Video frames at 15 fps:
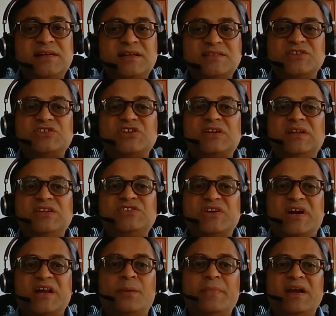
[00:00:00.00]
decision in
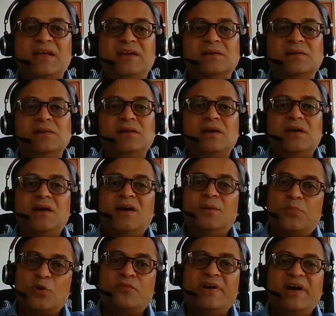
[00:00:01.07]
China Medical
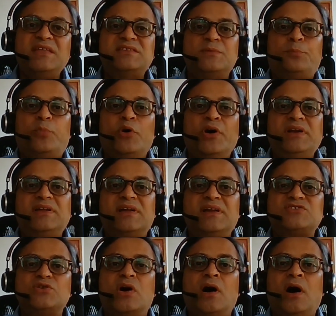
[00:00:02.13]
provides a pointer
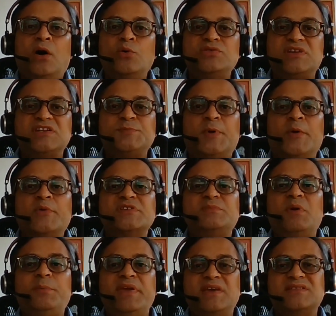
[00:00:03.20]
as to how such
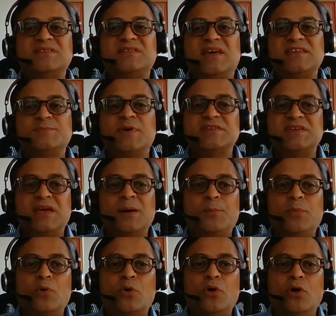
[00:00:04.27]
powers may be exercised by
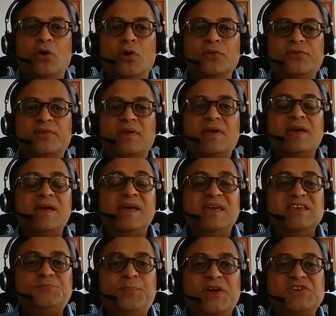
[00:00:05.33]
Singapore courts,
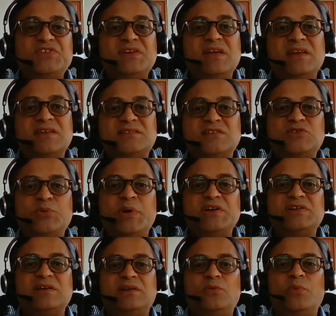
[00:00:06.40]
especially in a
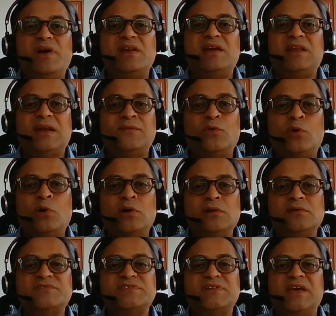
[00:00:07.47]
situation where it
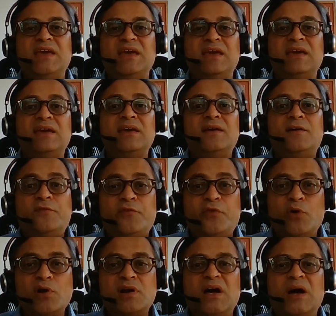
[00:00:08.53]
involves a
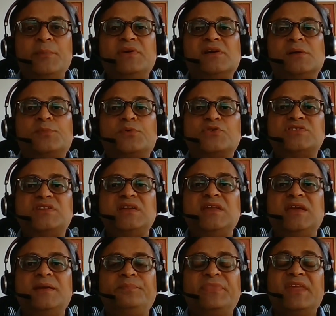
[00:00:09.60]
foreign arbitral
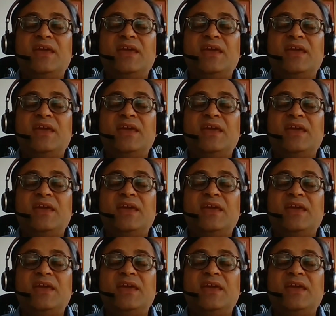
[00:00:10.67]
proceeding